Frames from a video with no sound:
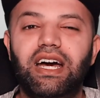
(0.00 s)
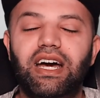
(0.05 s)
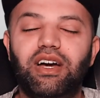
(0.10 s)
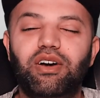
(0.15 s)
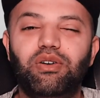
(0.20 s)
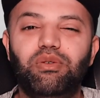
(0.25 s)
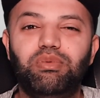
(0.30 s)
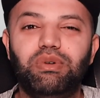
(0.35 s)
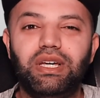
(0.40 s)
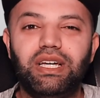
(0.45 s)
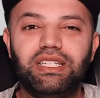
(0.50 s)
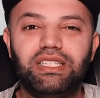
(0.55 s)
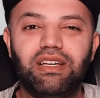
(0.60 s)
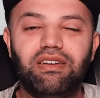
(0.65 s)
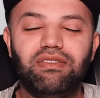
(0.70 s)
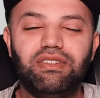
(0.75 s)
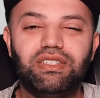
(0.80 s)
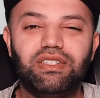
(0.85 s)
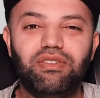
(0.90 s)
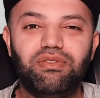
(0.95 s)
I hope you guys
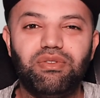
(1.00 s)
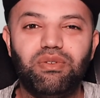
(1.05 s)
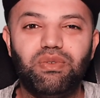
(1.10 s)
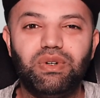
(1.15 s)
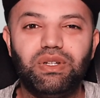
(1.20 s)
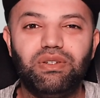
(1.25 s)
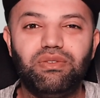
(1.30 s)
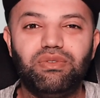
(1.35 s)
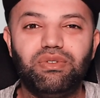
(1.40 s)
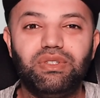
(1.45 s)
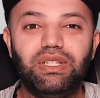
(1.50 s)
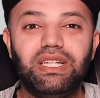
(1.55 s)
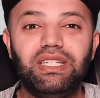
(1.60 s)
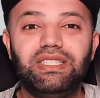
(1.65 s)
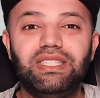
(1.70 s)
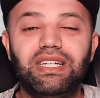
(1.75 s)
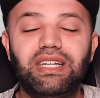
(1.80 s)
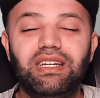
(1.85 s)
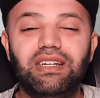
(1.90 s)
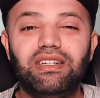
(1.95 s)
have yourself a wonderful day.
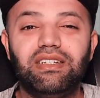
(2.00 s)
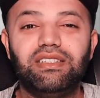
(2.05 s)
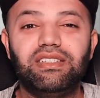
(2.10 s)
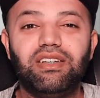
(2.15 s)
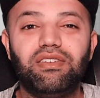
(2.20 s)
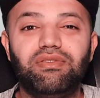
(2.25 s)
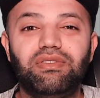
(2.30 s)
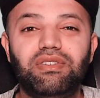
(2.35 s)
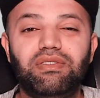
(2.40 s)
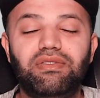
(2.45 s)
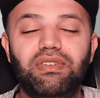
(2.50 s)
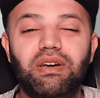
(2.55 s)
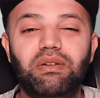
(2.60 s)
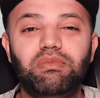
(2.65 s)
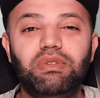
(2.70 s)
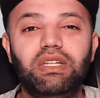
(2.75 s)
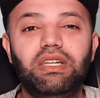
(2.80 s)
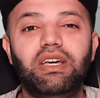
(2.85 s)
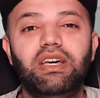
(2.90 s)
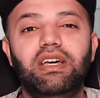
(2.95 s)
Take care of yourself and your
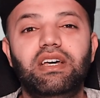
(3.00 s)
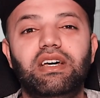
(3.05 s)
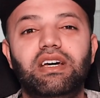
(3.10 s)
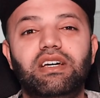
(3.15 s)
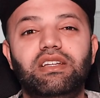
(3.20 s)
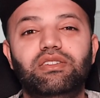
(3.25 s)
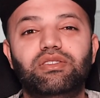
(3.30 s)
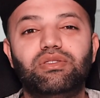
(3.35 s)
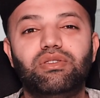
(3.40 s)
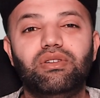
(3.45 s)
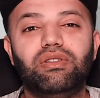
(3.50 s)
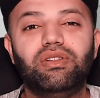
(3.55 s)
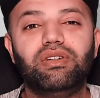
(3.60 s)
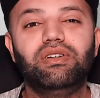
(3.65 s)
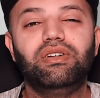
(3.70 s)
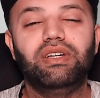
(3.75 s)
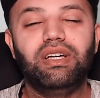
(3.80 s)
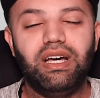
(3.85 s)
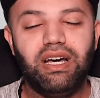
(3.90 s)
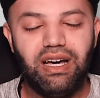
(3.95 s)
family. And inshallah,
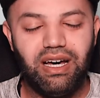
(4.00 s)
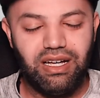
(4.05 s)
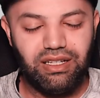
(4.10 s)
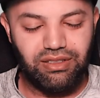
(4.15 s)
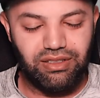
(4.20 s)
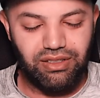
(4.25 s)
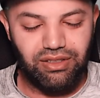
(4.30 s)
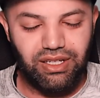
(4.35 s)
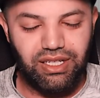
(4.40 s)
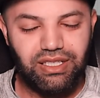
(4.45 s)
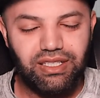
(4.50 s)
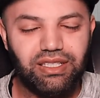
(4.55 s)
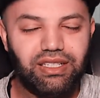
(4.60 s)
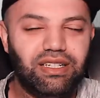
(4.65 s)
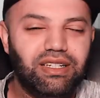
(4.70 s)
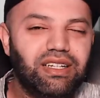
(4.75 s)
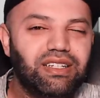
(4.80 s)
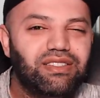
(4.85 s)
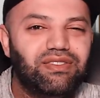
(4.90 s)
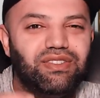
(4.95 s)
I'll see you guys in
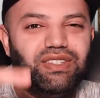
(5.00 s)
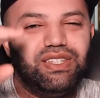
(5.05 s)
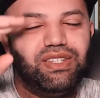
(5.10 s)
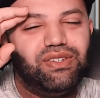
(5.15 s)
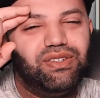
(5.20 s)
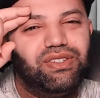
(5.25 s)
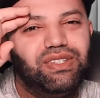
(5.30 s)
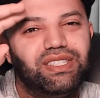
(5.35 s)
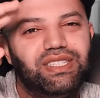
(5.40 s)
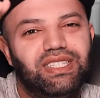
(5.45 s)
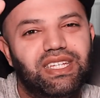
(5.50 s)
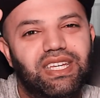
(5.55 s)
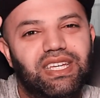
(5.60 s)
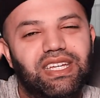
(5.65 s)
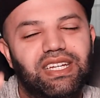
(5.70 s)
the next video. Take